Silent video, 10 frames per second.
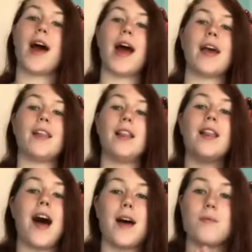a
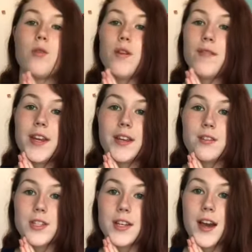lot more
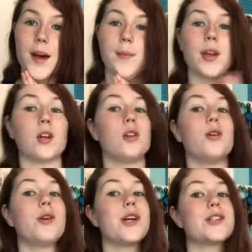videos to come,
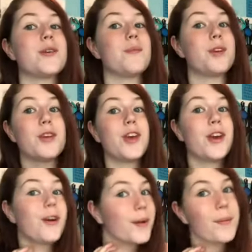including some
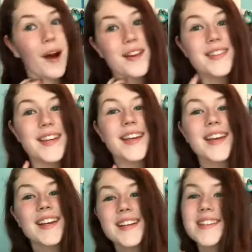gear
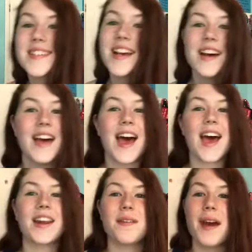unboxings.
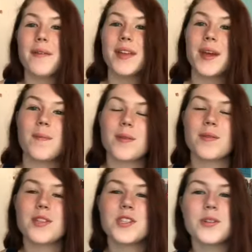Anyway, I really hope you
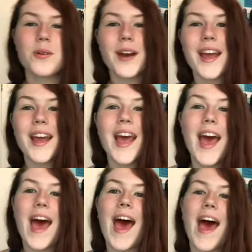enjoy,
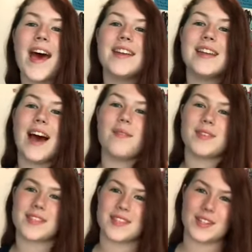and I will
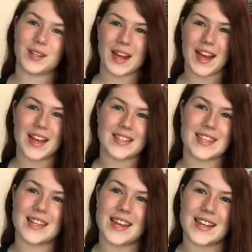see you guys
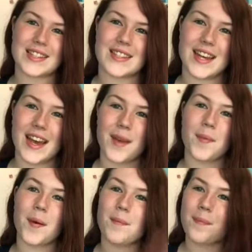next time.
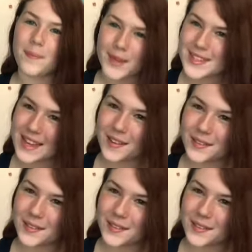Peace out.